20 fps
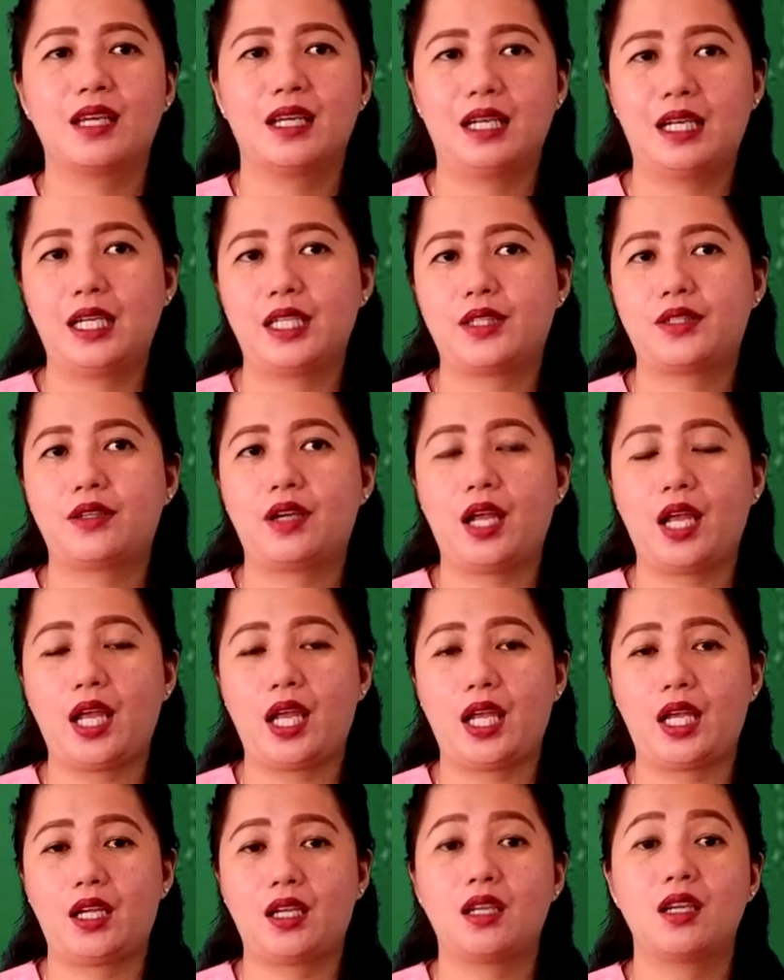Letter
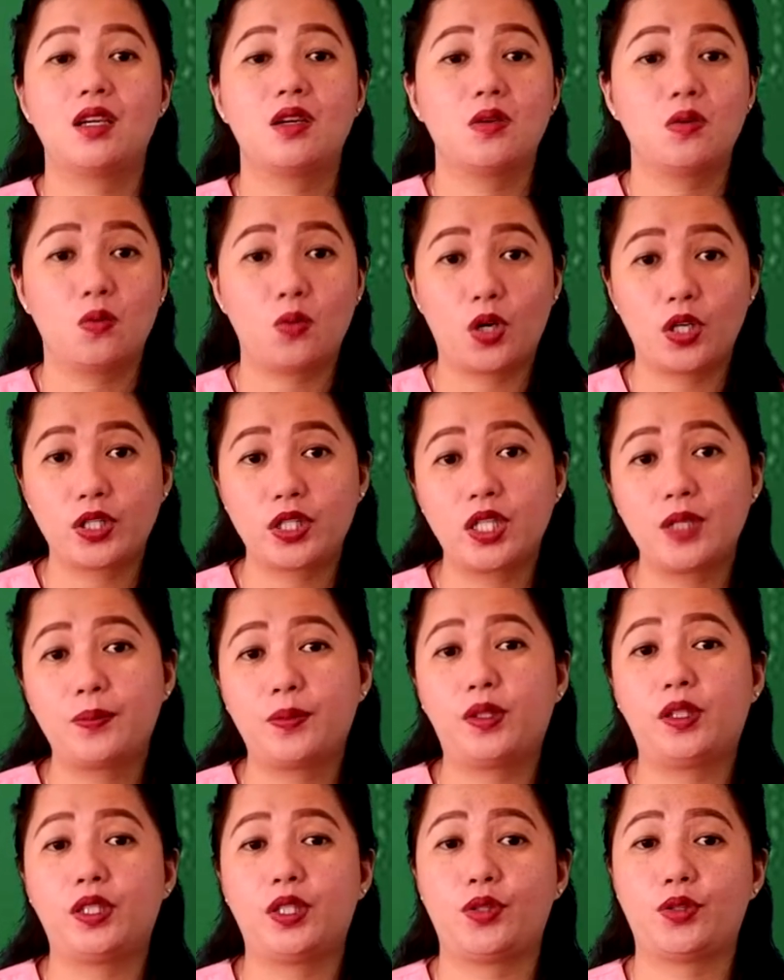A. Water
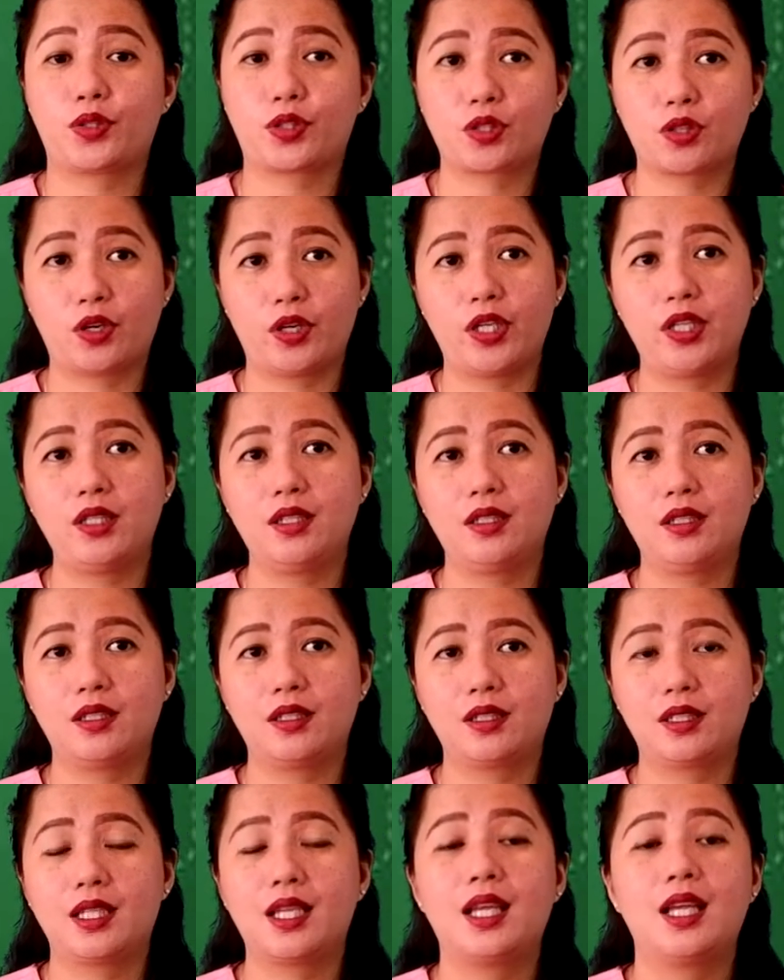pollution.
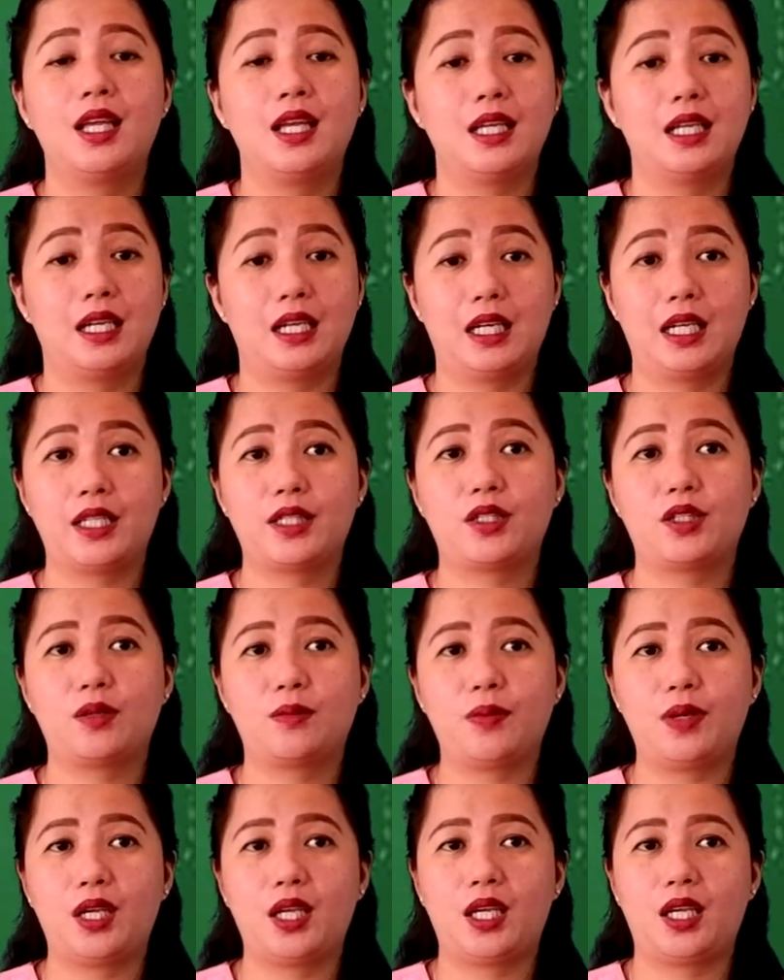Letter
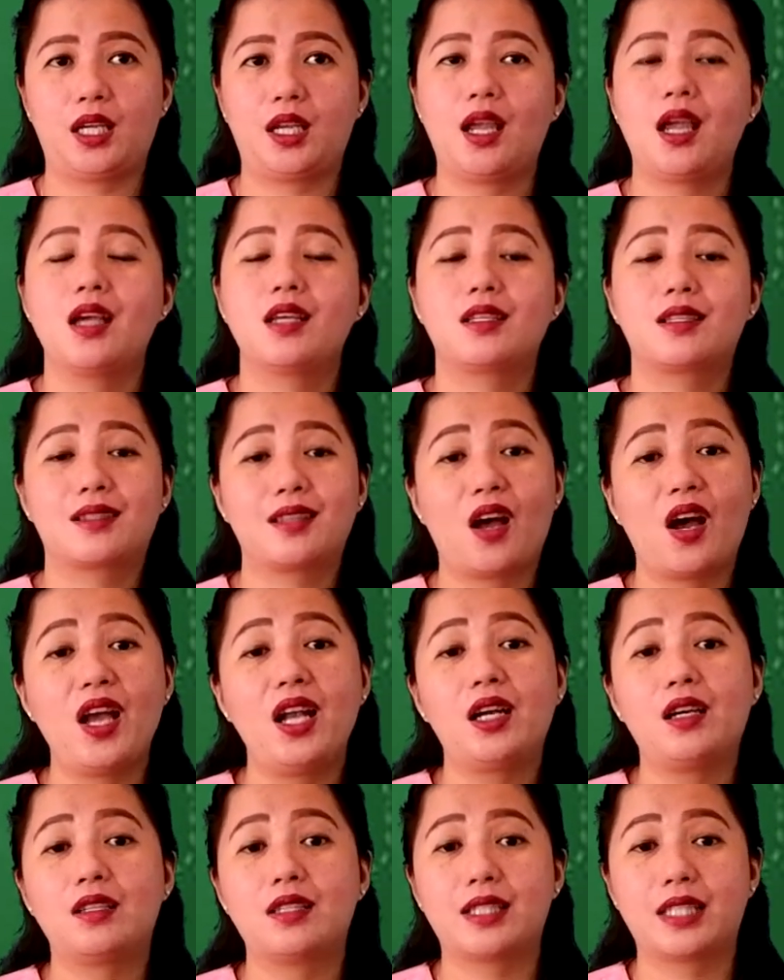B.
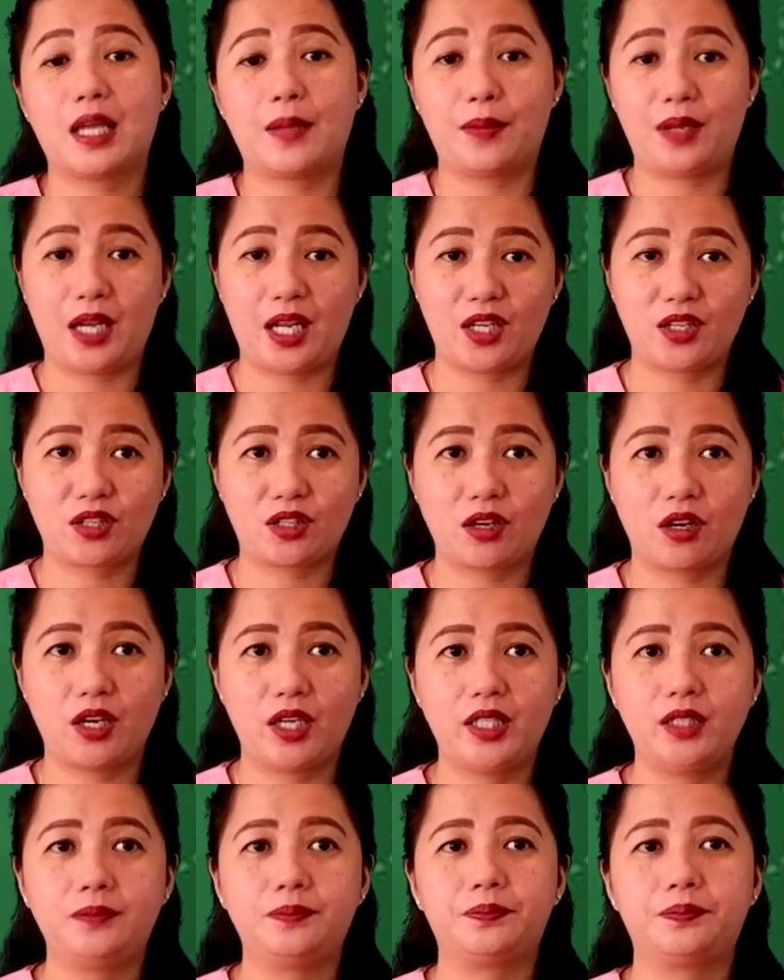Soil
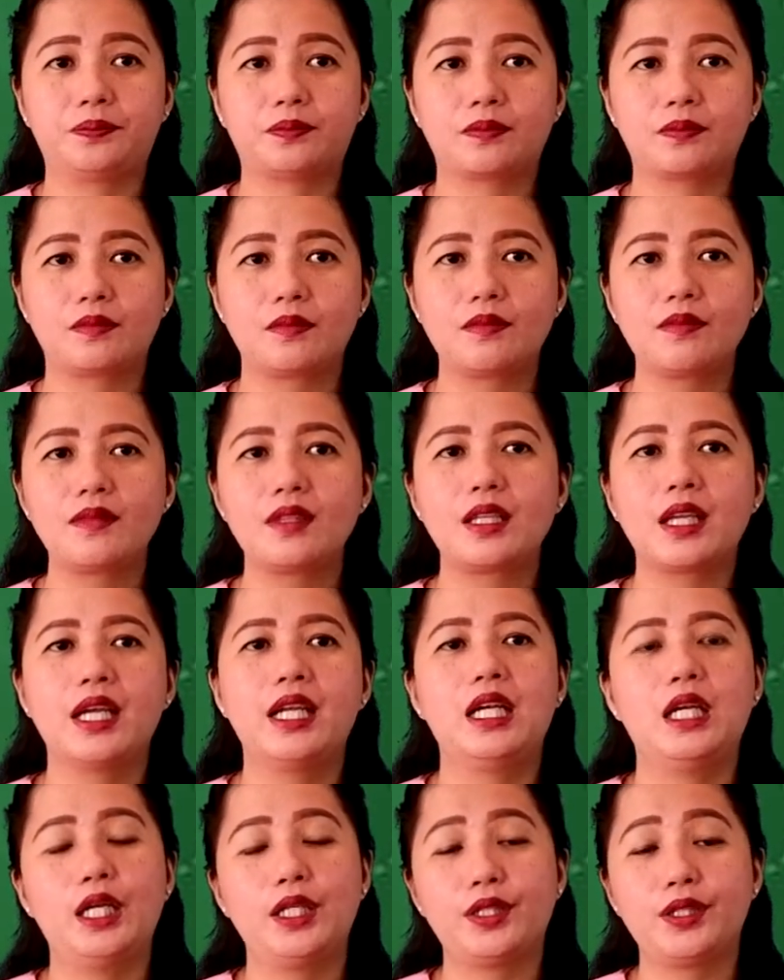contamination.
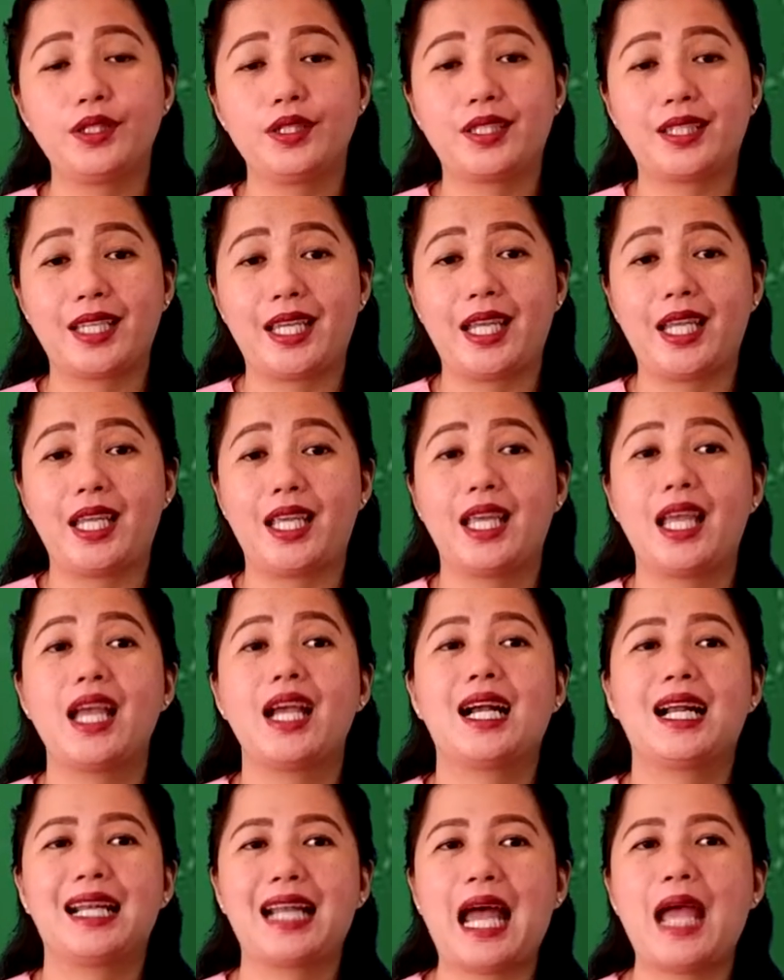And letter C.
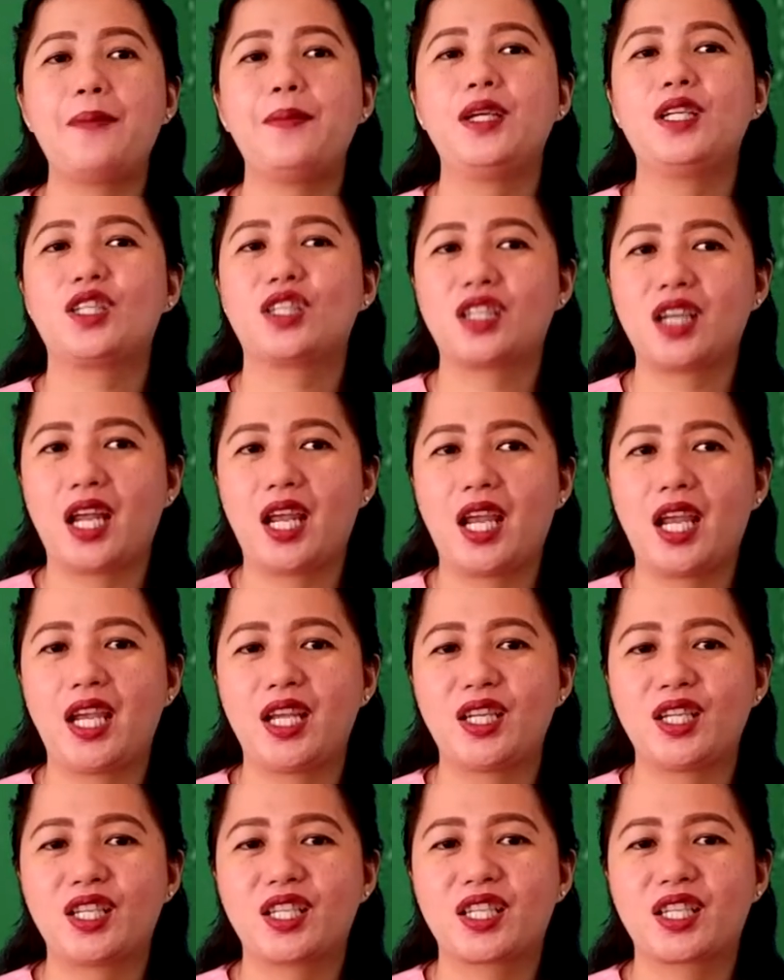Climate
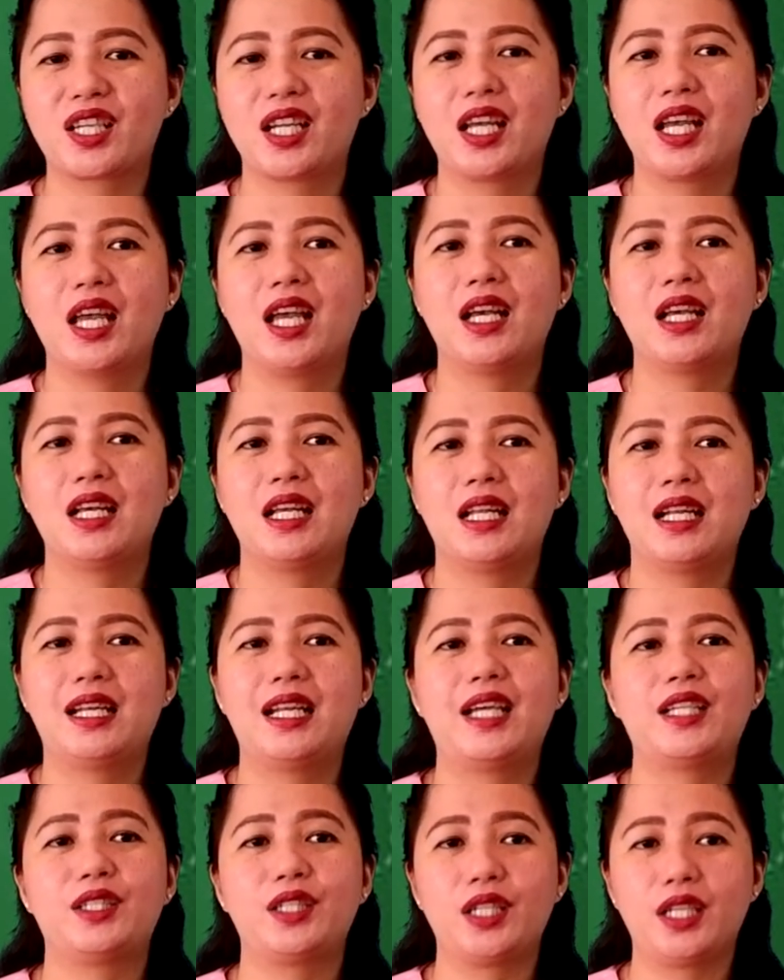change.
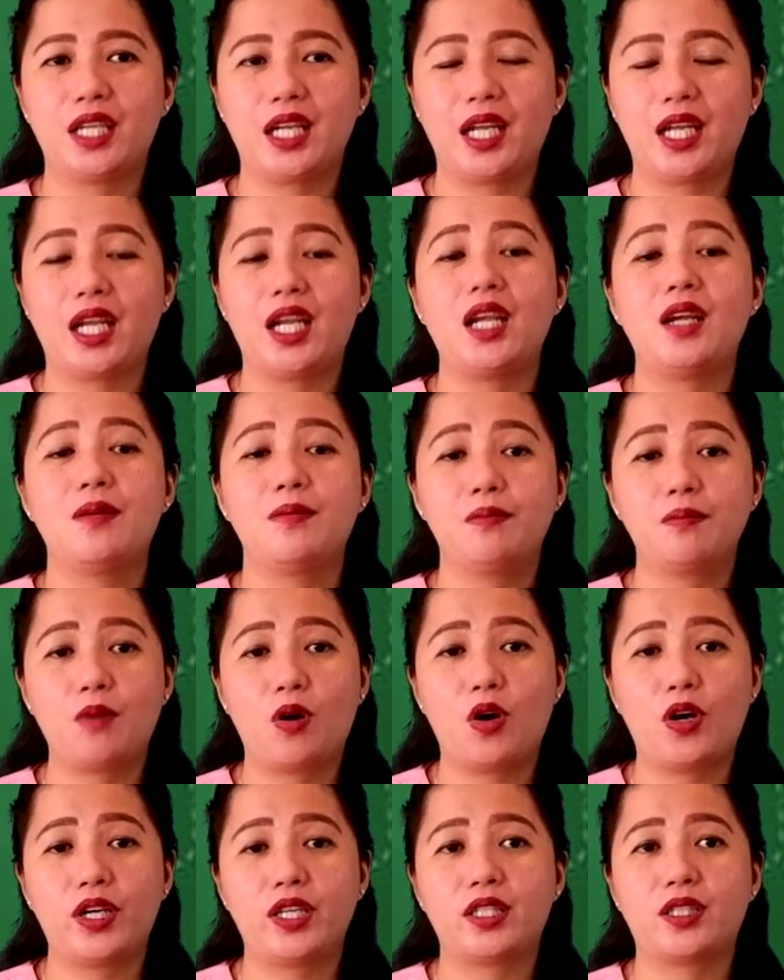Letter D.
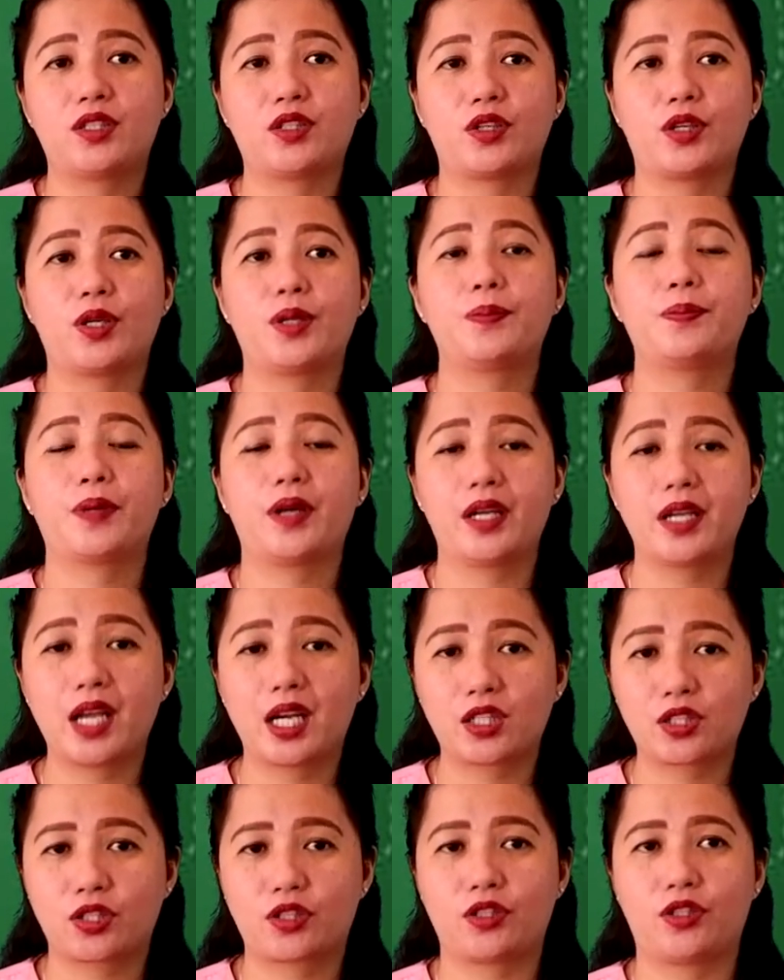Moisture
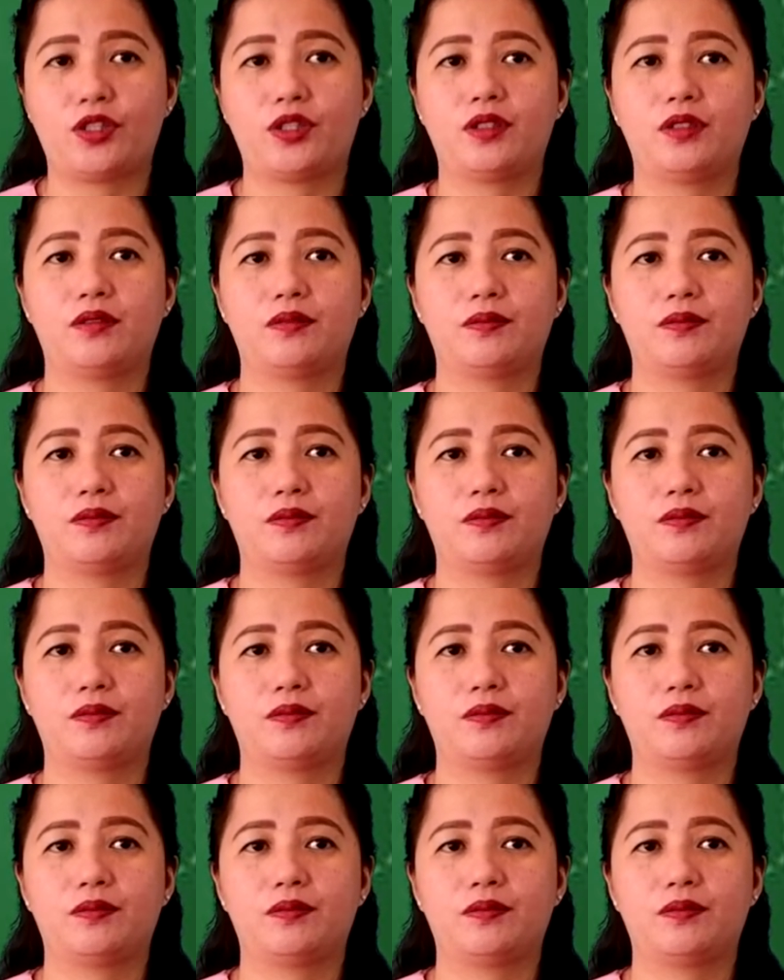production.